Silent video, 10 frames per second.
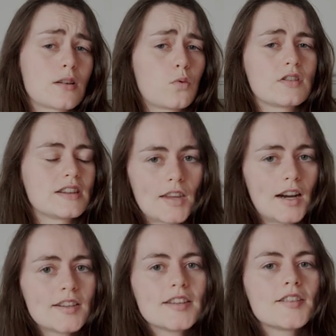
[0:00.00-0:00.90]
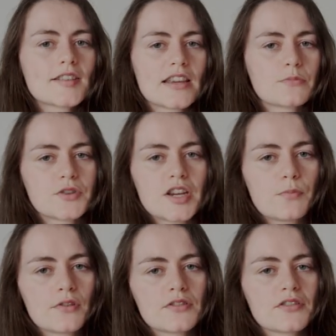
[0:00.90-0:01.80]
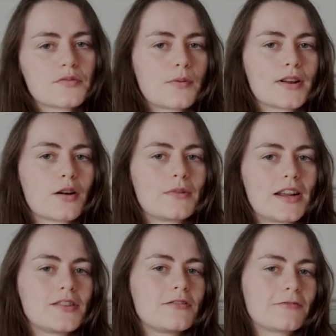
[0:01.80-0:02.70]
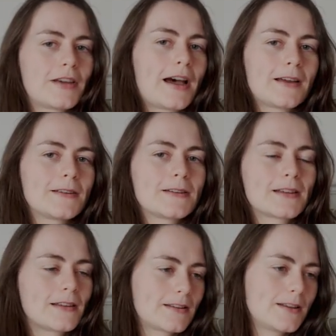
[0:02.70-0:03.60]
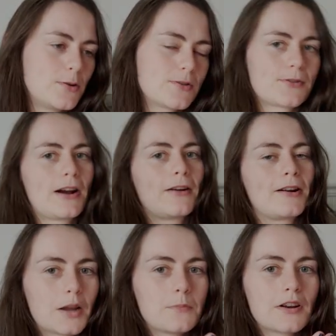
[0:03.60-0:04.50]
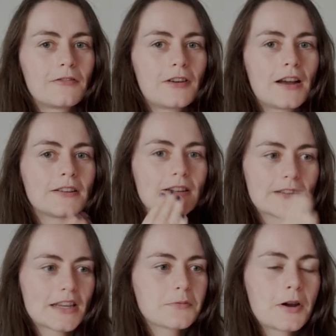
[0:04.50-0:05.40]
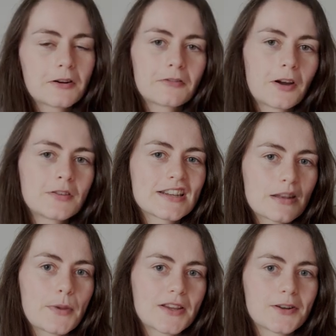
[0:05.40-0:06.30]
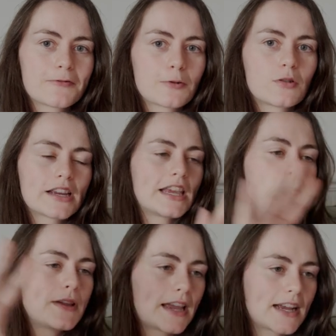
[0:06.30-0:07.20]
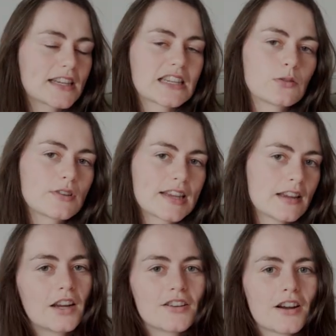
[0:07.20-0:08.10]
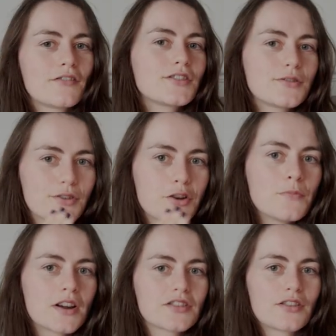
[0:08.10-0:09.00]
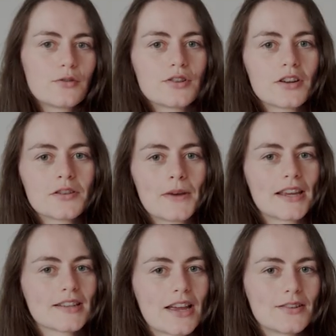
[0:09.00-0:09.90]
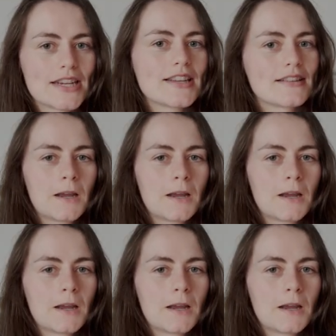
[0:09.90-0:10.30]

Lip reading: I wanted. I did just get some cheap ones, so it's probably a combination of that and user error, but I found that this microphone is the best overall at keeping excess noise out. I don't have to do too much to the audio to make it sound decent.